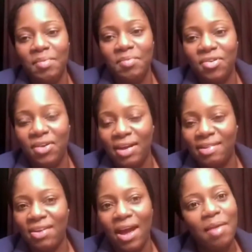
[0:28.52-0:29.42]
Great.
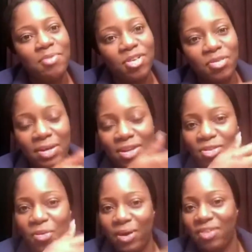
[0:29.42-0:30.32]
So I'm just doing this
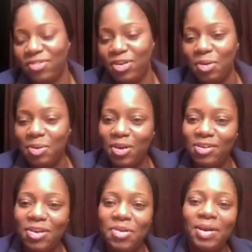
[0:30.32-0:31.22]
quick video because
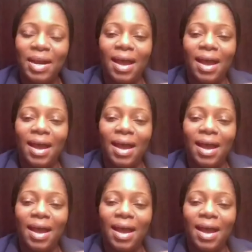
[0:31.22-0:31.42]
you know what?